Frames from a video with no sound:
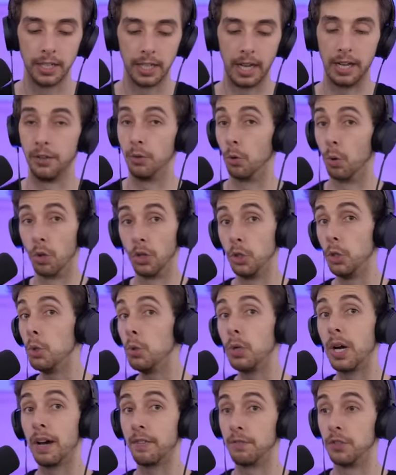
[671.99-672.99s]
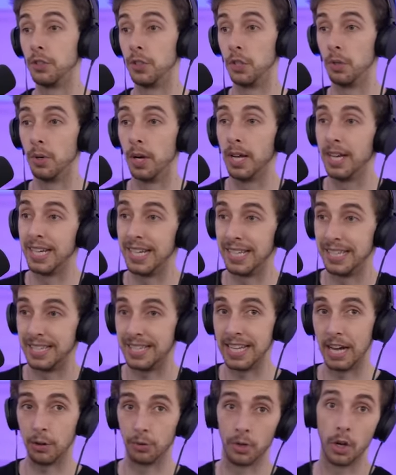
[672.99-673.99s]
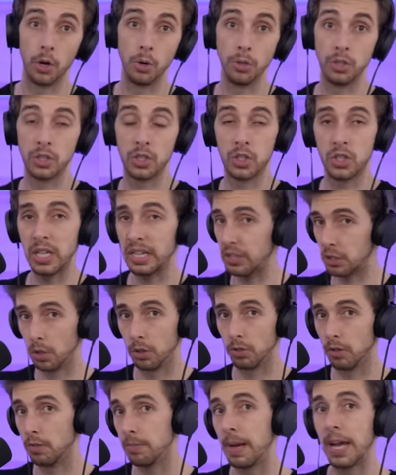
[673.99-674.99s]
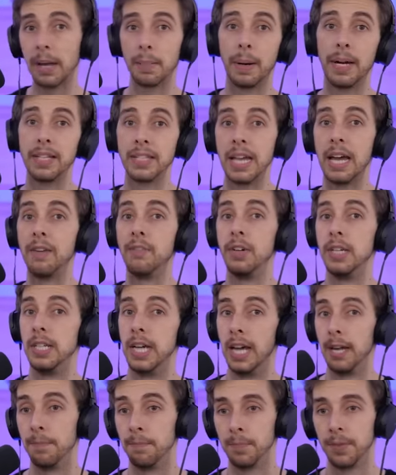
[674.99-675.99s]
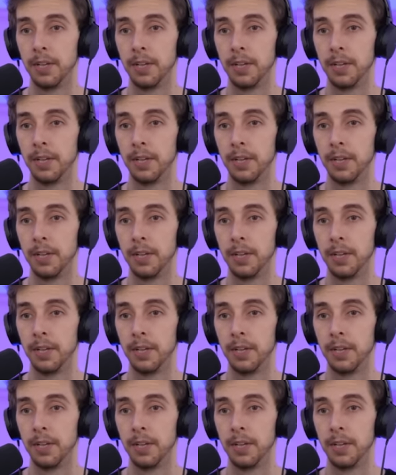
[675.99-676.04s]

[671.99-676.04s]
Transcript: and all you have to do is download 600 megabytes every day.